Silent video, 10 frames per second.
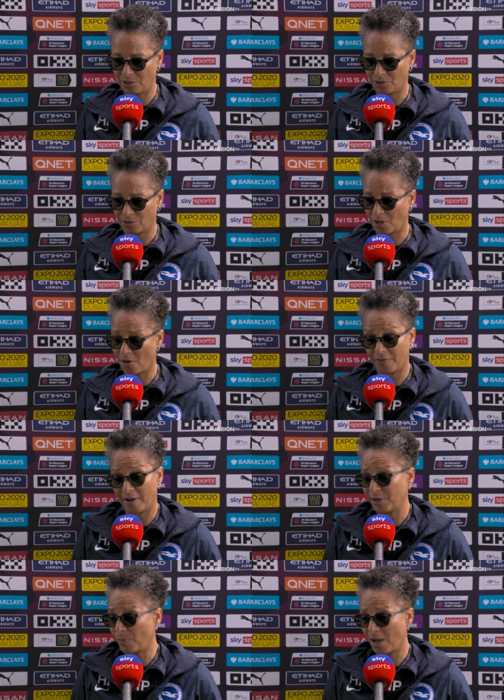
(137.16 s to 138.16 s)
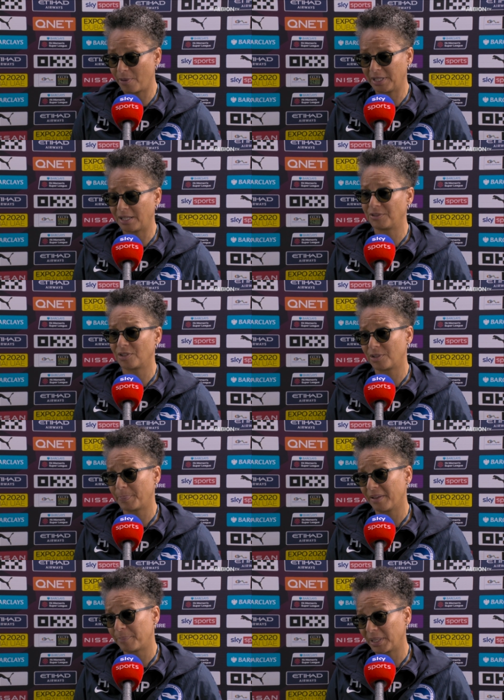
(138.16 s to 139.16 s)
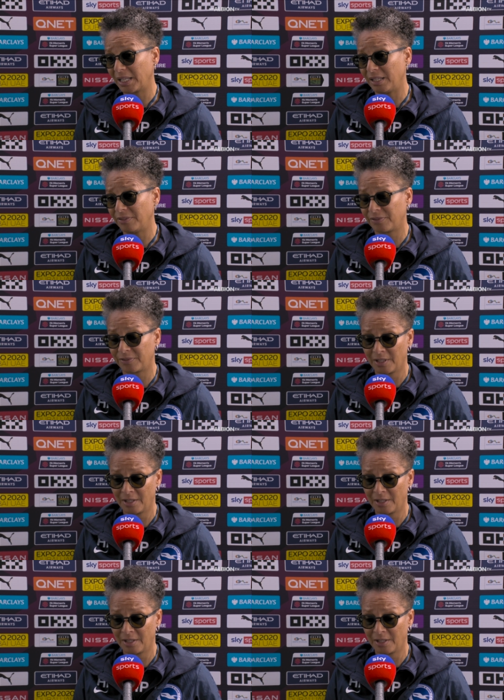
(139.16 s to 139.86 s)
took the goal very well, and it gives us a bit of belief.